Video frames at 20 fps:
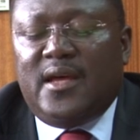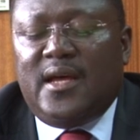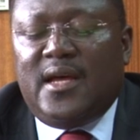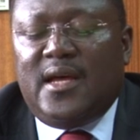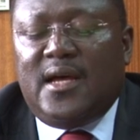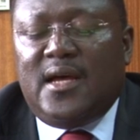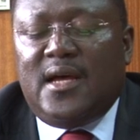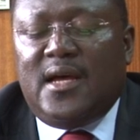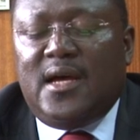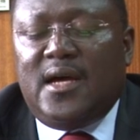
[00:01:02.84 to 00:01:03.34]

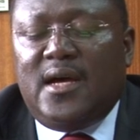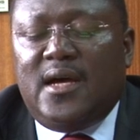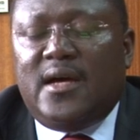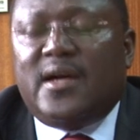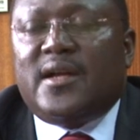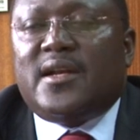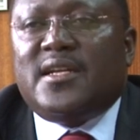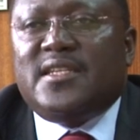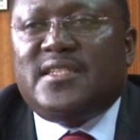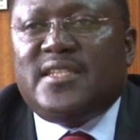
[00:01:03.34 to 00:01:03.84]
Uh,
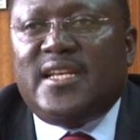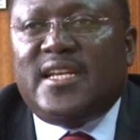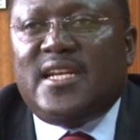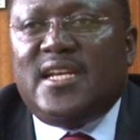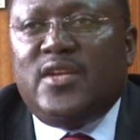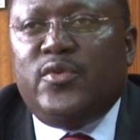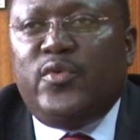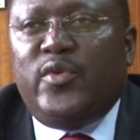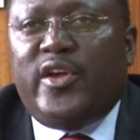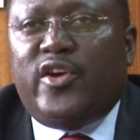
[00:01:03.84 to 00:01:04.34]

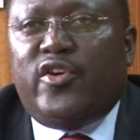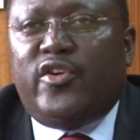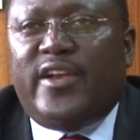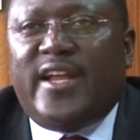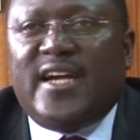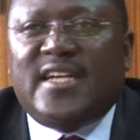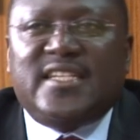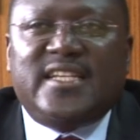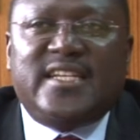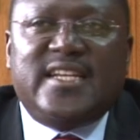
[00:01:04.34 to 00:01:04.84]
recently, we
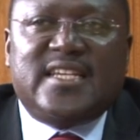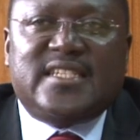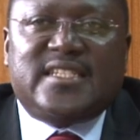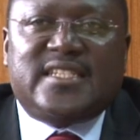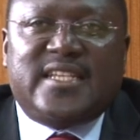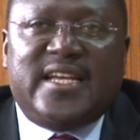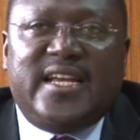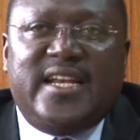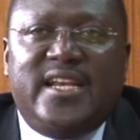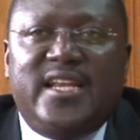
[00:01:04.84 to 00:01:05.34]
conducted a
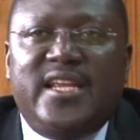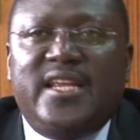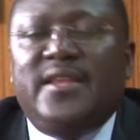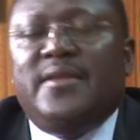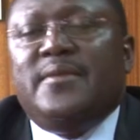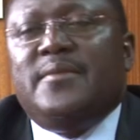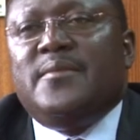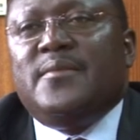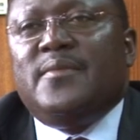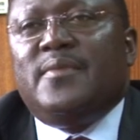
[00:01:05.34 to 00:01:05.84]

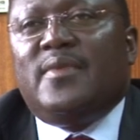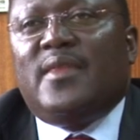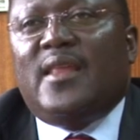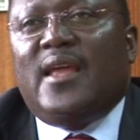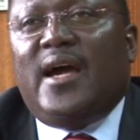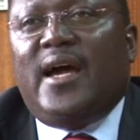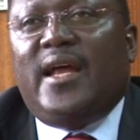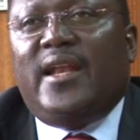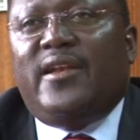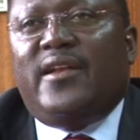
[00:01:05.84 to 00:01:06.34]
study,
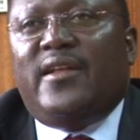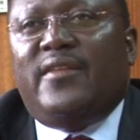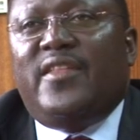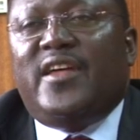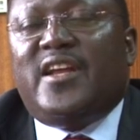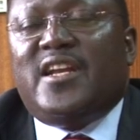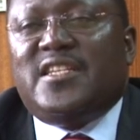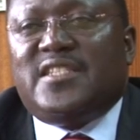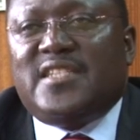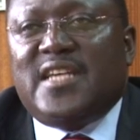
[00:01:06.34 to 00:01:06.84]
and
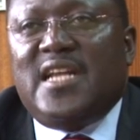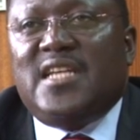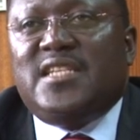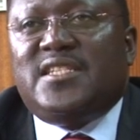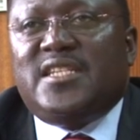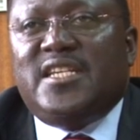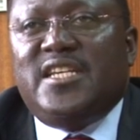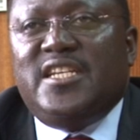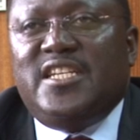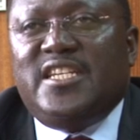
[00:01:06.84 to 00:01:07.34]
the
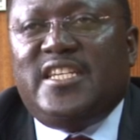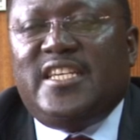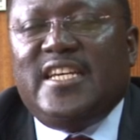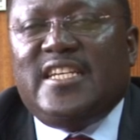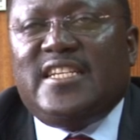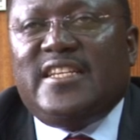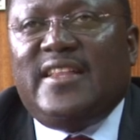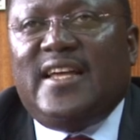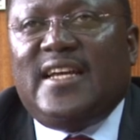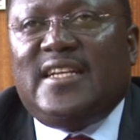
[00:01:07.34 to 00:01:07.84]
results
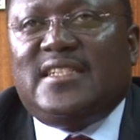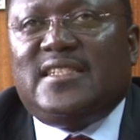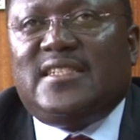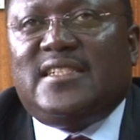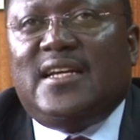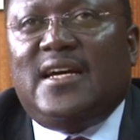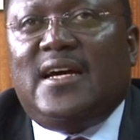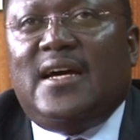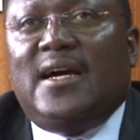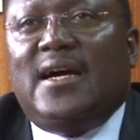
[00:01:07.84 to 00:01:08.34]
indicate
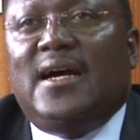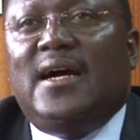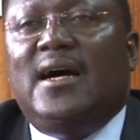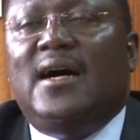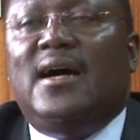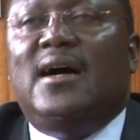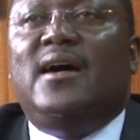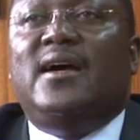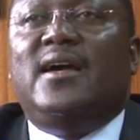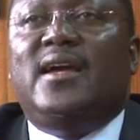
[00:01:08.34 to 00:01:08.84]
that uh,
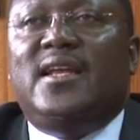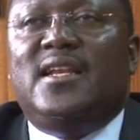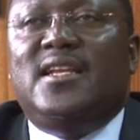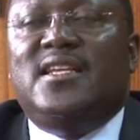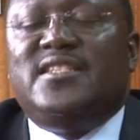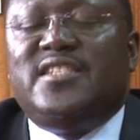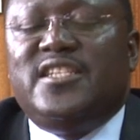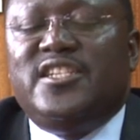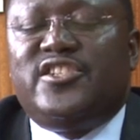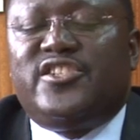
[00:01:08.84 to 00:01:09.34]

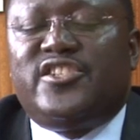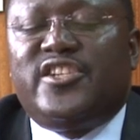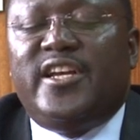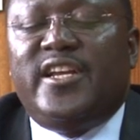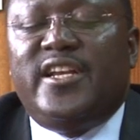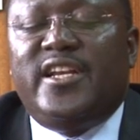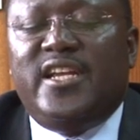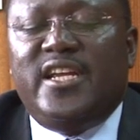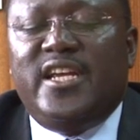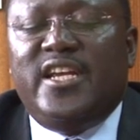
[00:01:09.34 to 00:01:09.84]
illicit
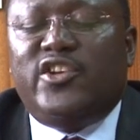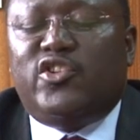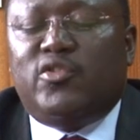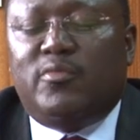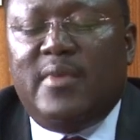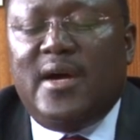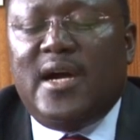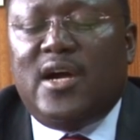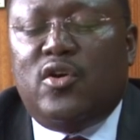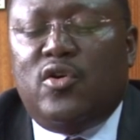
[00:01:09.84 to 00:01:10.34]
trade in
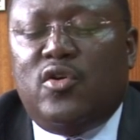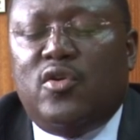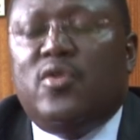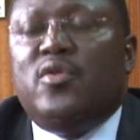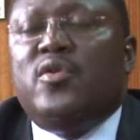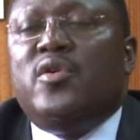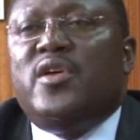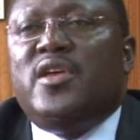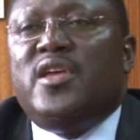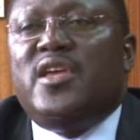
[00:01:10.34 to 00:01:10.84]

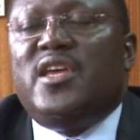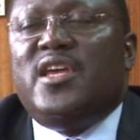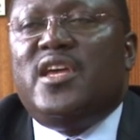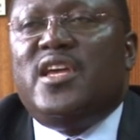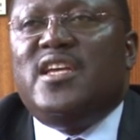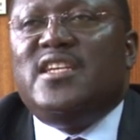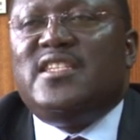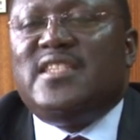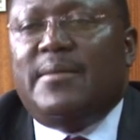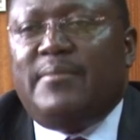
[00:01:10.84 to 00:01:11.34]
tobacco
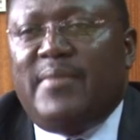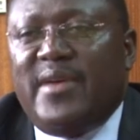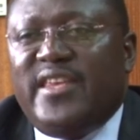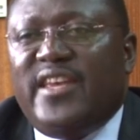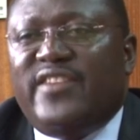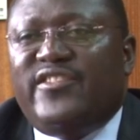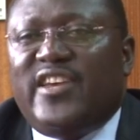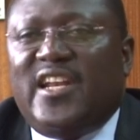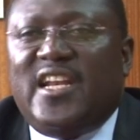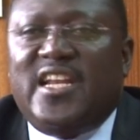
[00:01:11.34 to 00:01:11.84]
is a
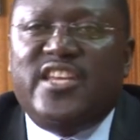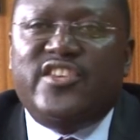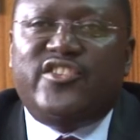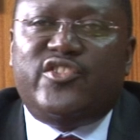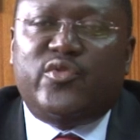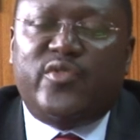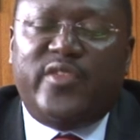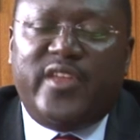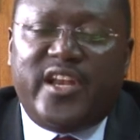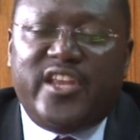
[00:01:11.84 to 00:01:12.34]
major
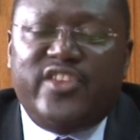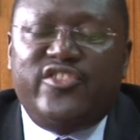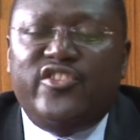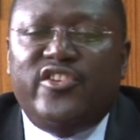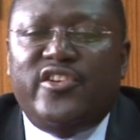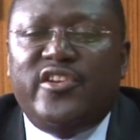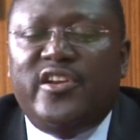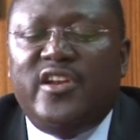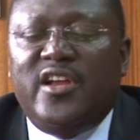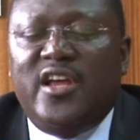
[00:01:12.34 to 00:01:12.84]
challenge to the
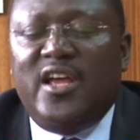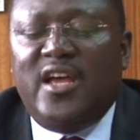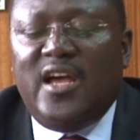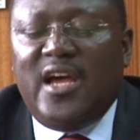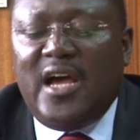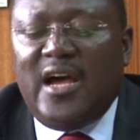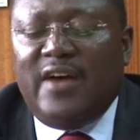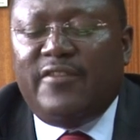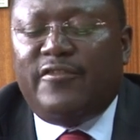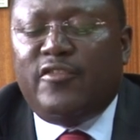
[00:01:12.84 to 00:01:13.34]
region,
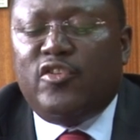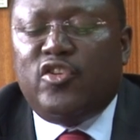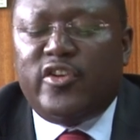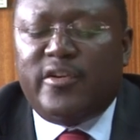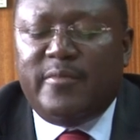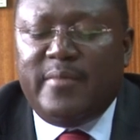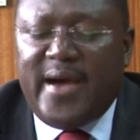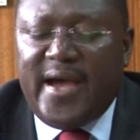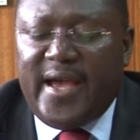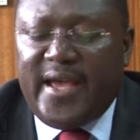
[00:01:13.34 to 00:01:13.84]
uh,
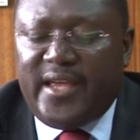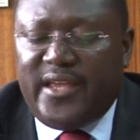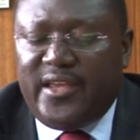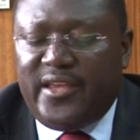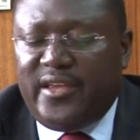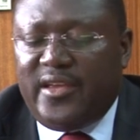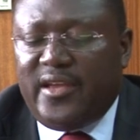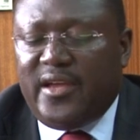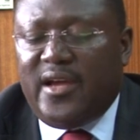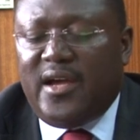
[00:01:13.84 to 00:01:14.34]
followed
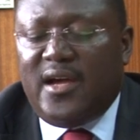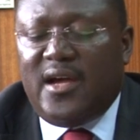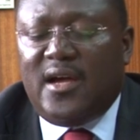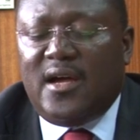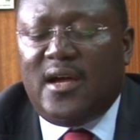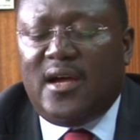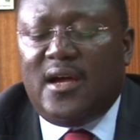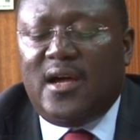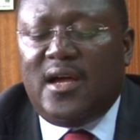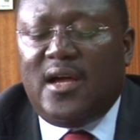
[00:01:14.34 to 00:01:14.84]
by
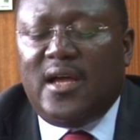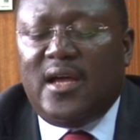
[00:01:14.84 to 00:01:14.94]
uh,